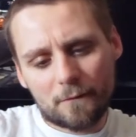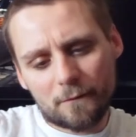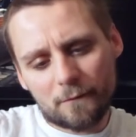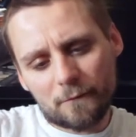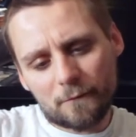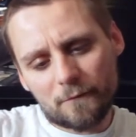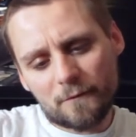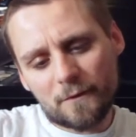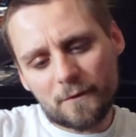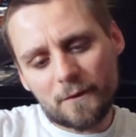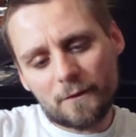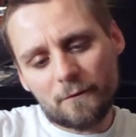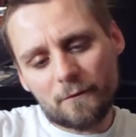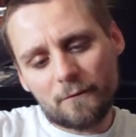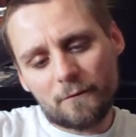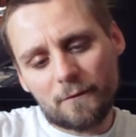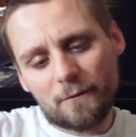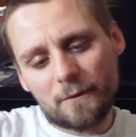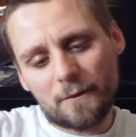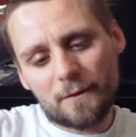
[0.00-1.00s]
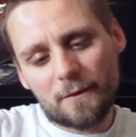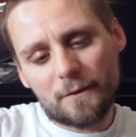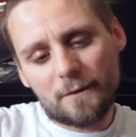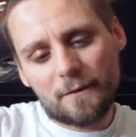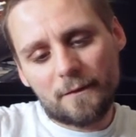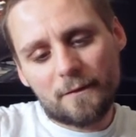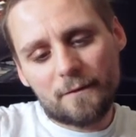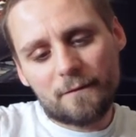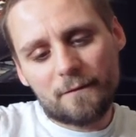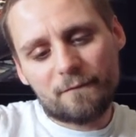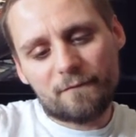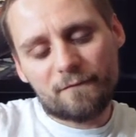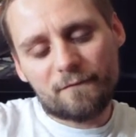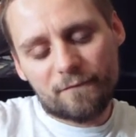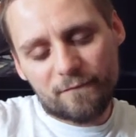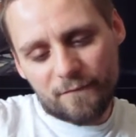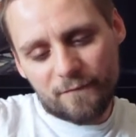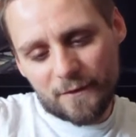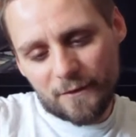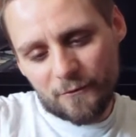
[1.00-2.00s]
Another little
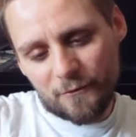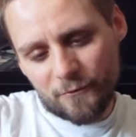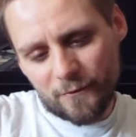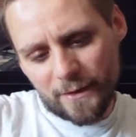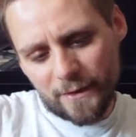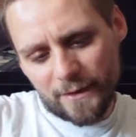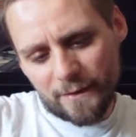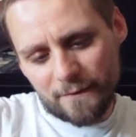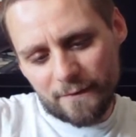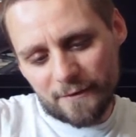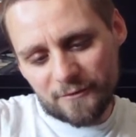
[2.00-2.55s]
figurine.